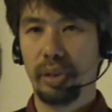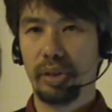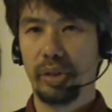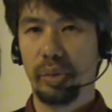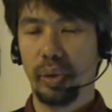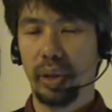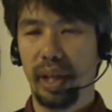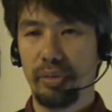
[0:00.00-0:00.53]

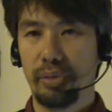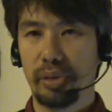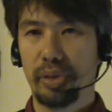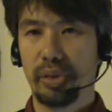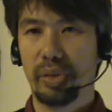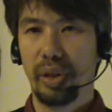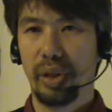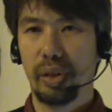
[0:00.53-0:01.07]
but you will have
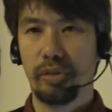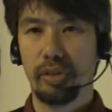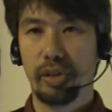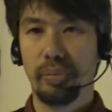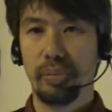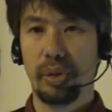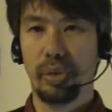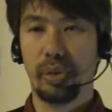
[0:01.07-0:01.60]
control over
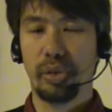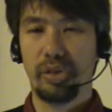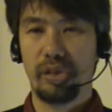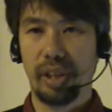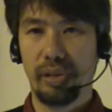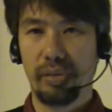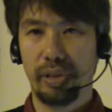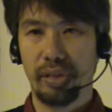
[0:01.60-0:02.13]
them
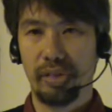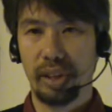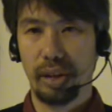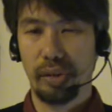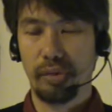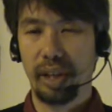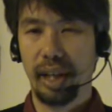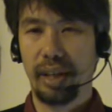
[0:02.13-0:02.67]
yourself
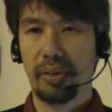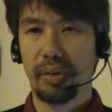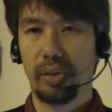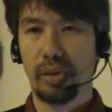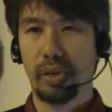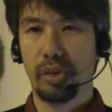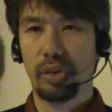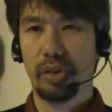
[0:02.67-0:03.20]
instead of the
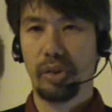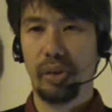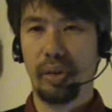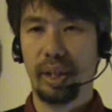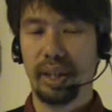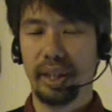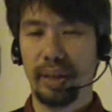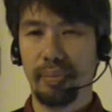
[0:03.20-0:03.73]
egregore
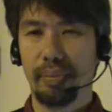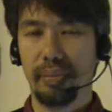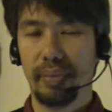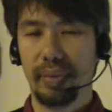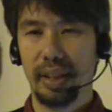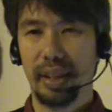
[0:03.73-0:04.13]
controlling them.